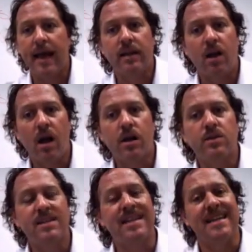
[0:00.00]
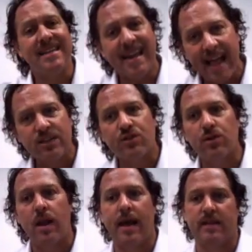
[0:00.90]
And Congress
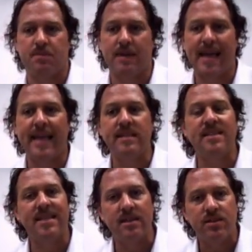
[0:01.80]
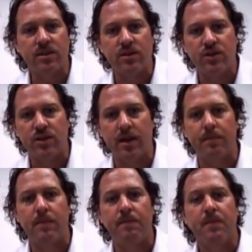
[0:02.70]
naturalized McCain's citizenship
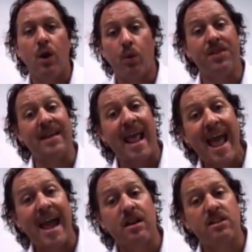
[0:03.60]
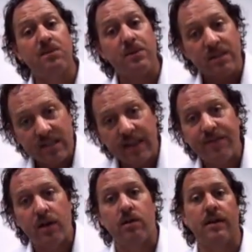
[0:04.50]
with an act
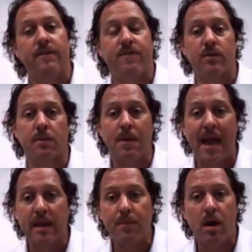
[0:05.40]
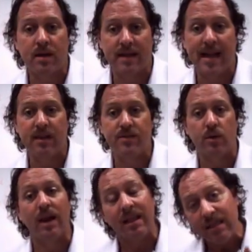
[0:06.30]
specifically for the Panama Canal
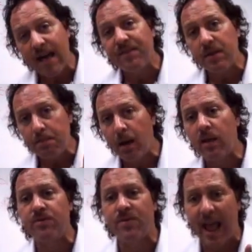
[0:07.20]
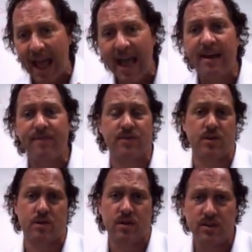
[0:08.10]
Zone 11 months
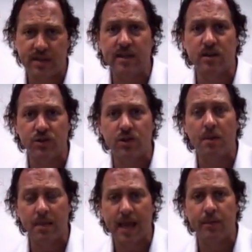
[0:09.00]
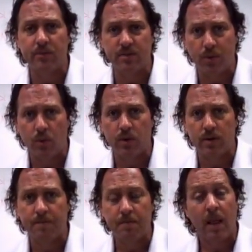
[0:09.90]
after Senator John McCain was born.
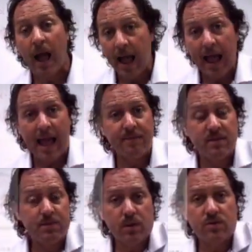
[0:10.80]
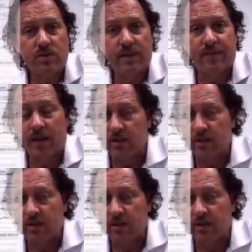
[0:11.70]
I have his birth certificate.